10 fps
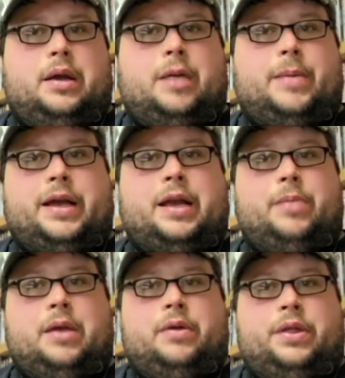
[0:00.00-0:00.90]
I got to
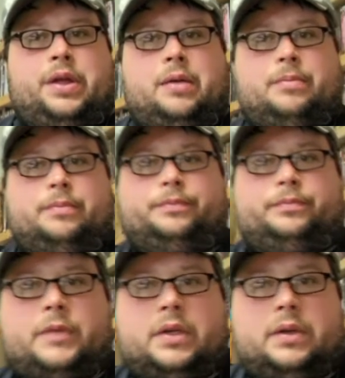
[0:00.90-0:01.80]
meet with him
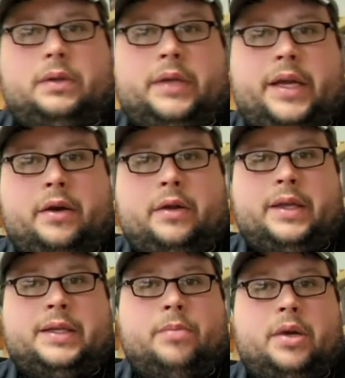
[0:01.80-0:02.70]
later
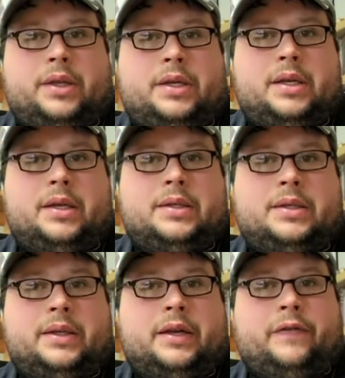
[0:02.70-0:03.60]
this month to
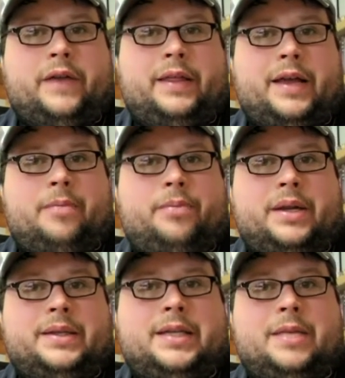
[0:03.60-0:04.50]
solidify that, but
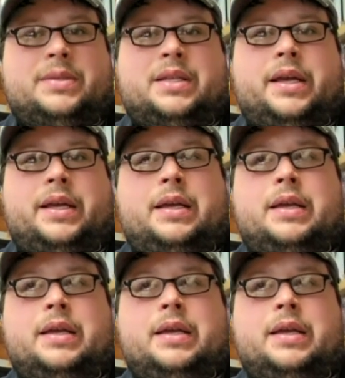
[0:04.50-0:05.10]
it seems like